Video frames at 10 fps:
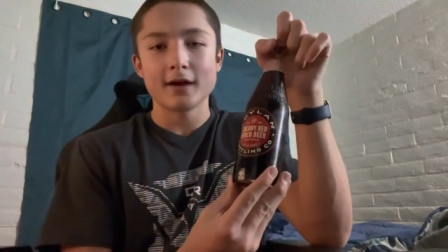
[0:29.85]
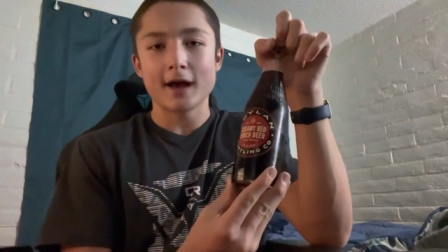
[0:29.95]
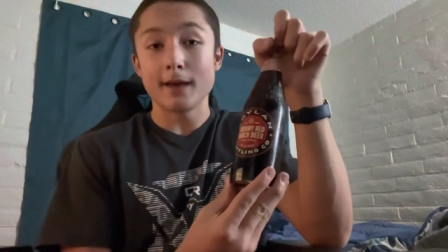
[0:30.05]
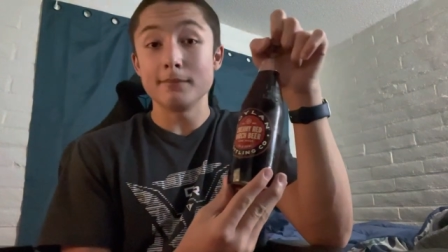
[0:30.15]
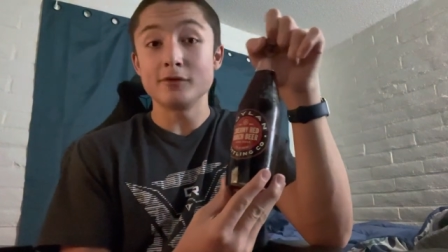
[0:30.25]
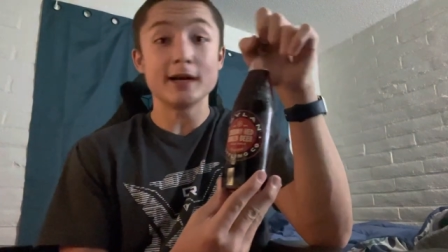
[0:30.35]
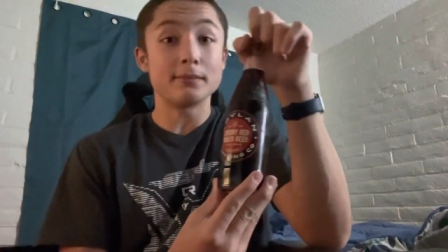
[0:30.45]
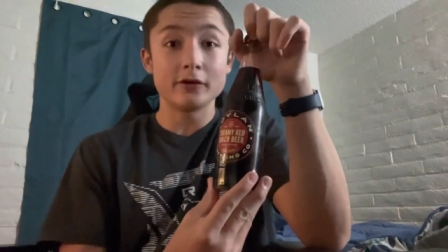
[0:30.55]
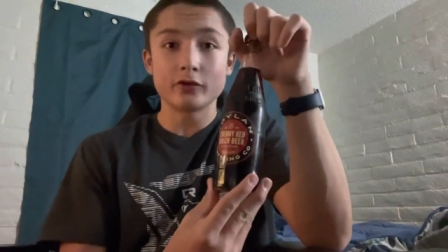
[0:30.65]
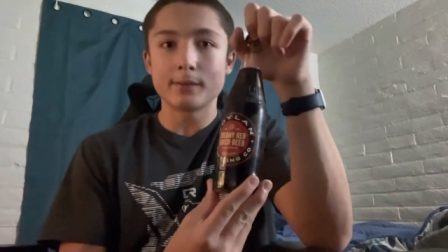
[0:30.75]
I'm trying to
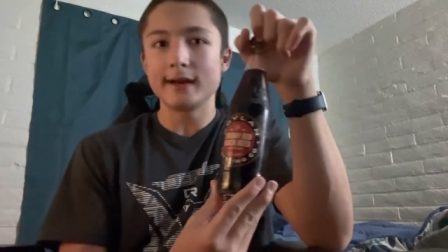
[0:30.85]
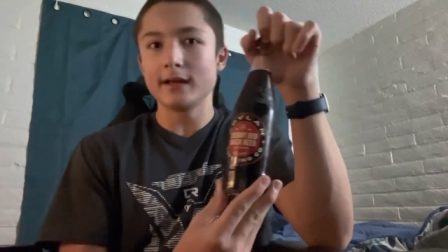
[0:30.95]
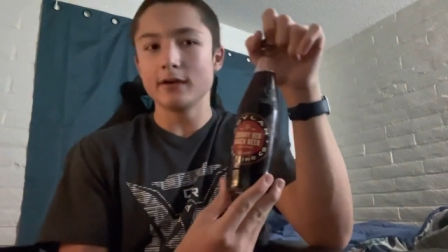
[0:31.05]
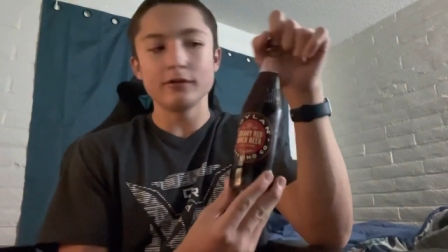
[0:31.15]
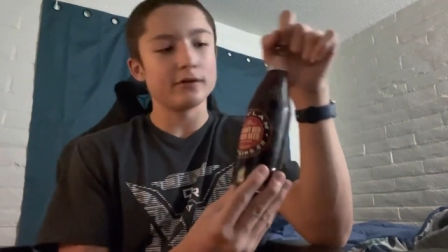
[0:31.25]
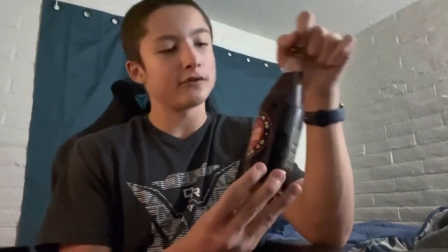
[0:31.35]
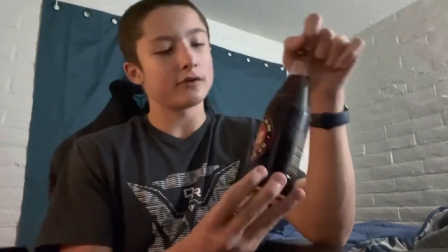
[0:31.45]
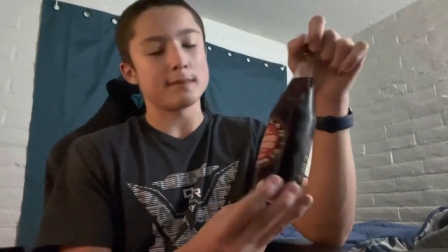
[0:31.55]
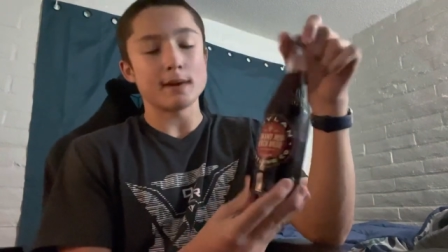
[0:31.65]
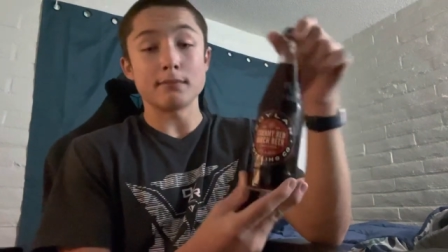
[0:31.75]
brainstorm ideas, and this is
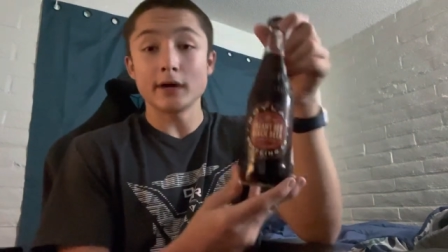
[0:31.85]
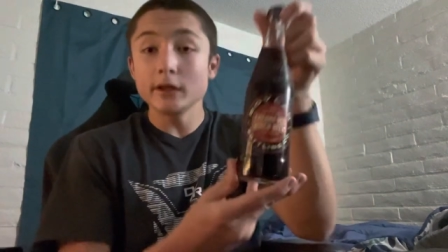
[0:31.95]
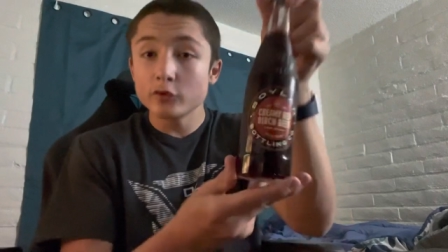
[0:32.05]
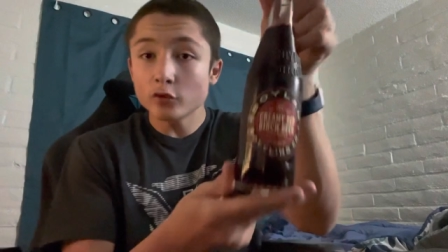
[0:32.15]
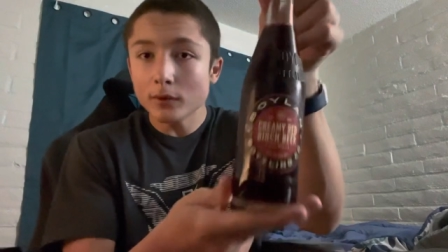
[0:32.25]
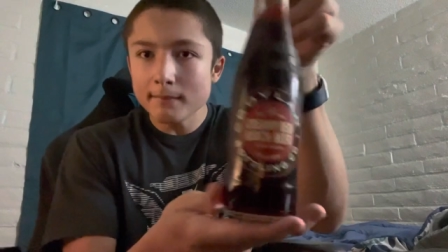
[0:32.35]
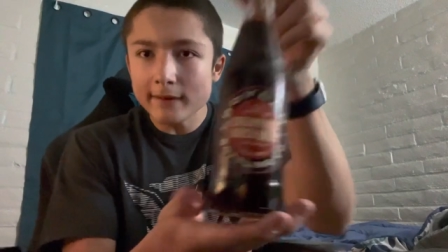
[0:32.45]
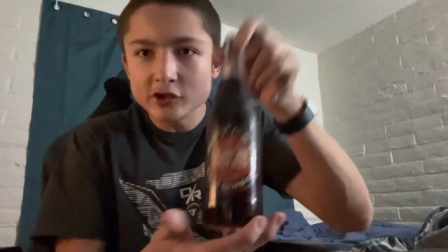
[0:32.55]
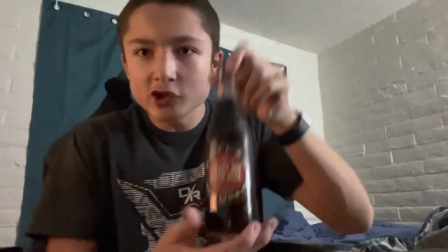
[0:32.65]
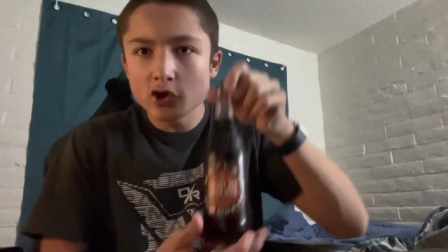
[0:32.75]
going to be my brainstorm
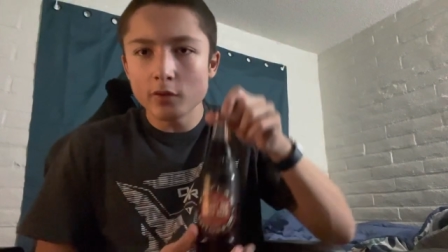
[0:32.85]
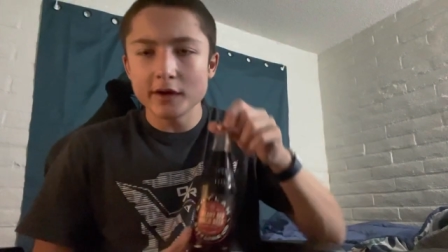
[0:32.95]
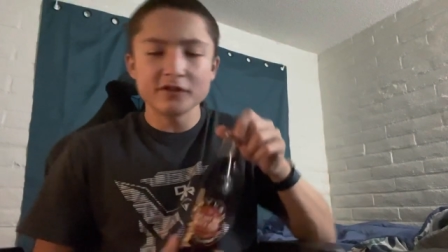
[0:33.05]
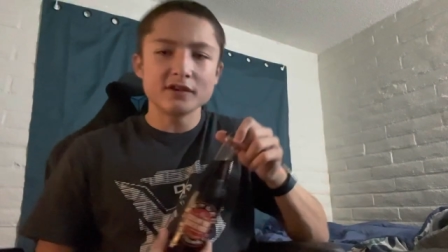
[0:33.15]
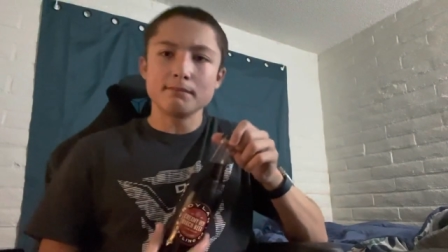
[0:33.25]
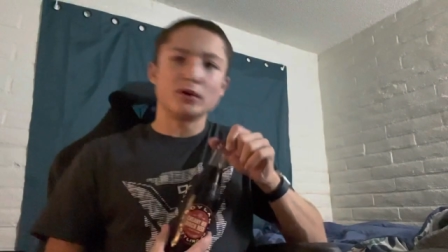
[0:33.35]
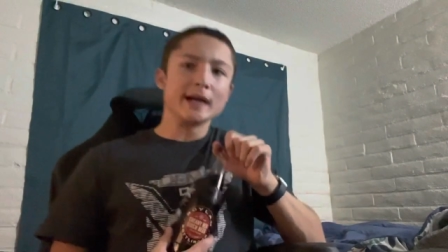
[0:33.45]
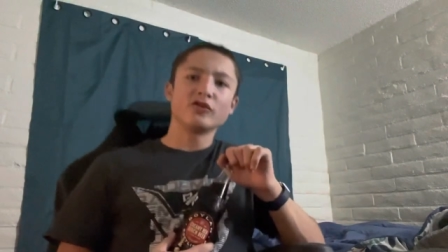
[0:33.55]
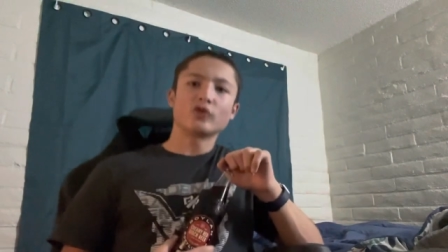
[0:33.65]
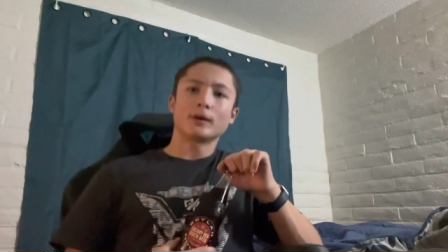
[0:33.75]
beverage of choice to
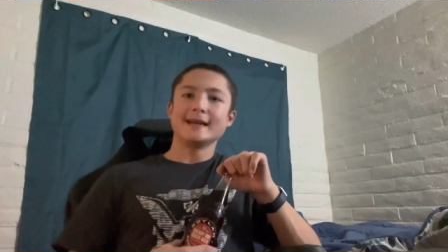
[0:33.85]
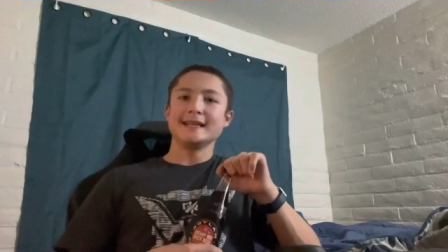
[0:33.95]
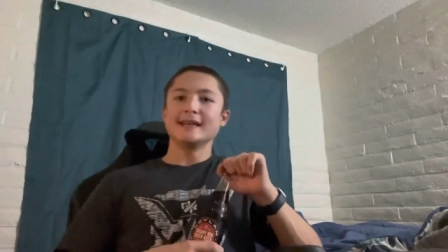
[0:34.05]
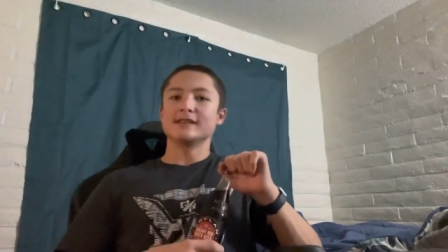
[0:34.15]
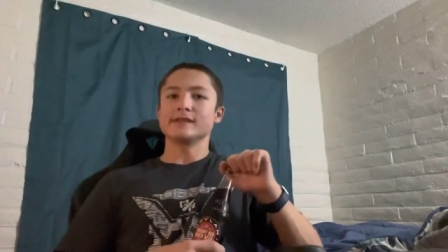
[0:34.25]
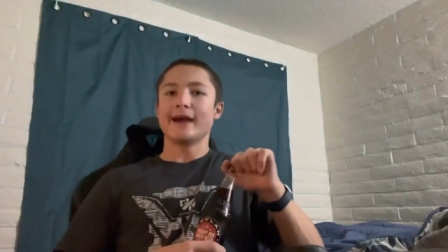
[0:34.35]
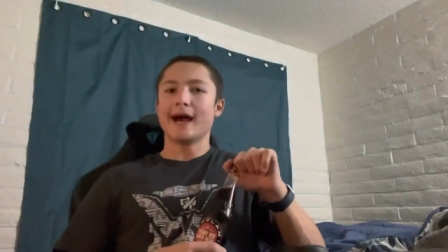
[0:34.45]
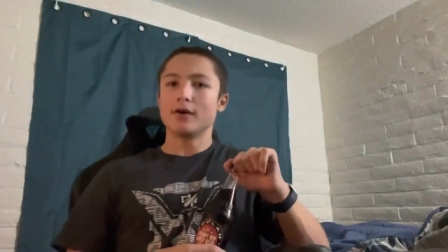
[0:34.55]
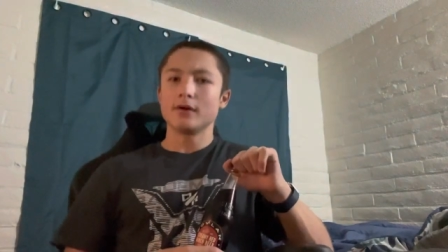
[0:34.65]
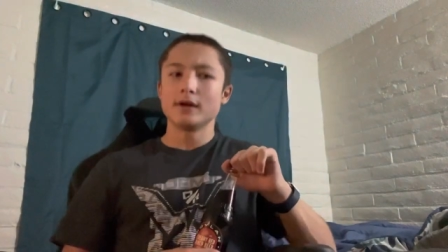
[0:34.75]
brainstorm ideas of
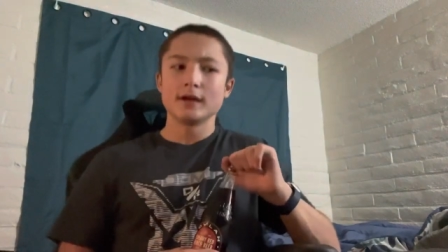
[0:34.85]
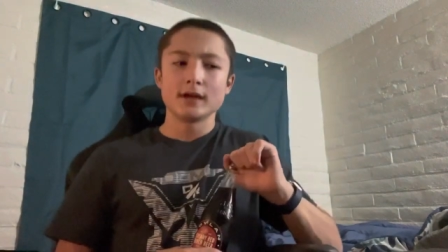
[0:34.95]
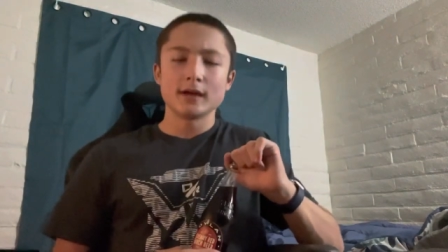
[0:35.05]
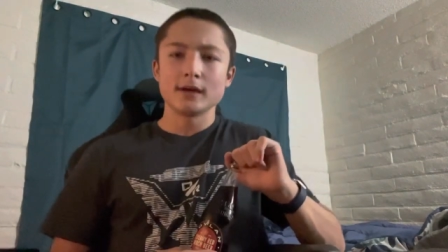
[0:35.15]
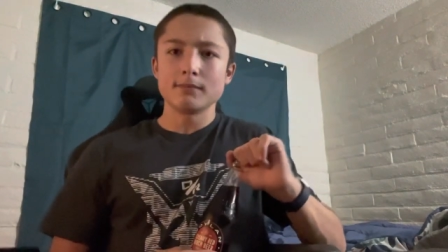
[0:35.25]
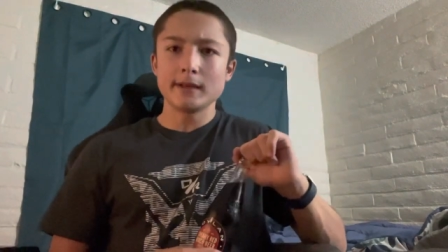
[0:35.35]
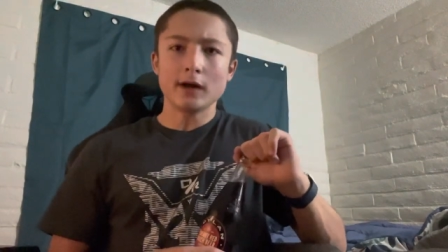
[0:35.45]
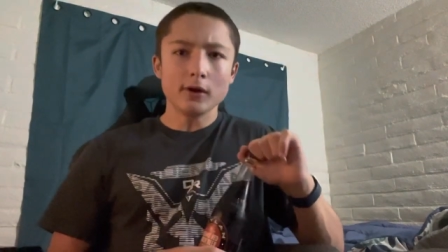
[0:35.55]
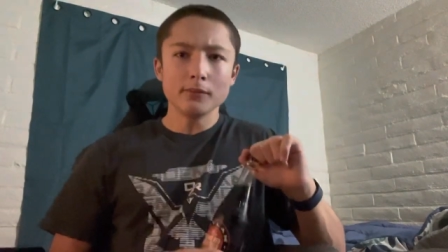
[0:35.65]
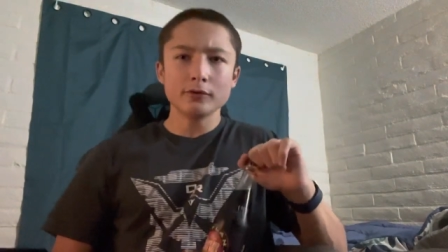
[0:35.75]
how being a
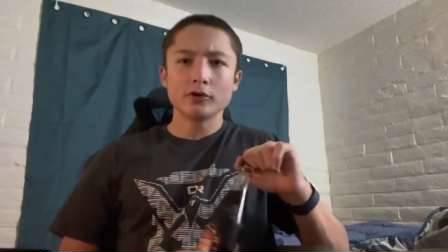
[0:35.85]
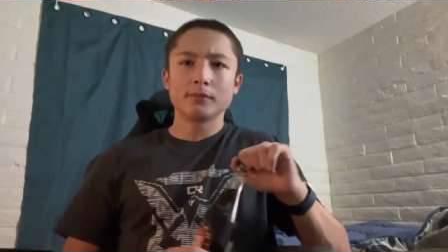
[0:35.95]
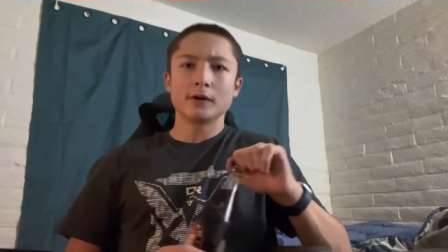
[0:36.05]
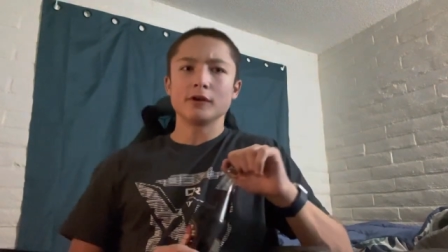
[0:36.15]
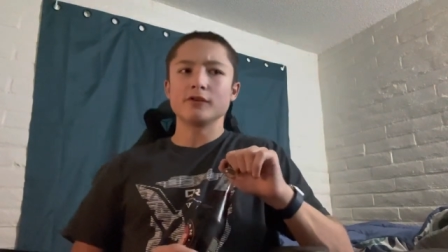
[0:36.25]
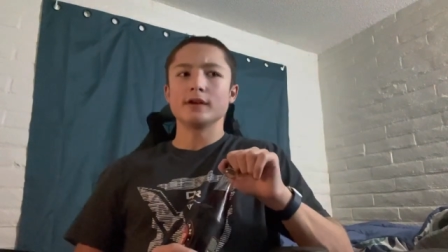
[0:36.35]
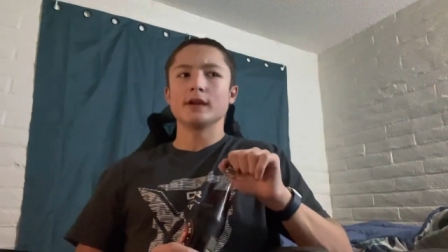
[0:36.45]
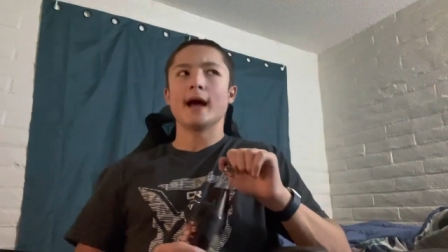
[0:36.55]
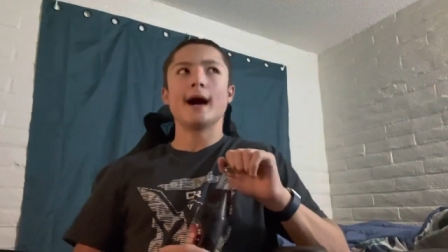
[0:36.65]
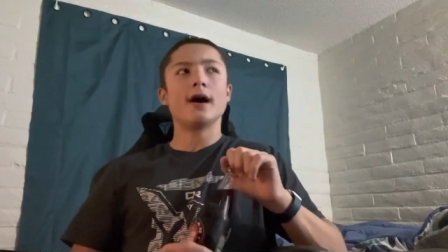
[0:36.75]
homeschool person
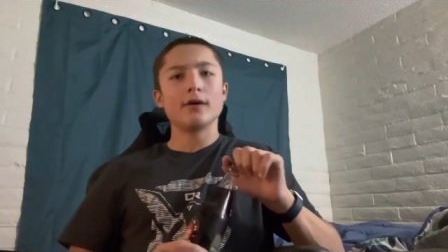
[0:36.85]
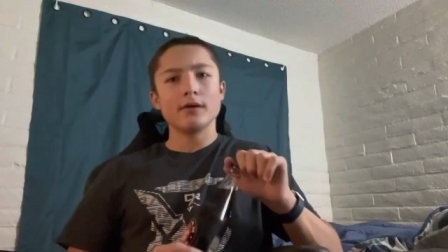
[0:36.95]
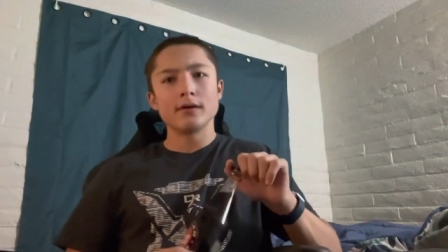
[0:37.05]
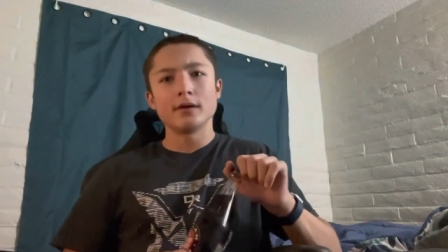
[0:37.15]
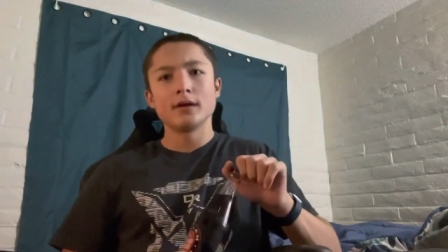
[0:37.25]
and how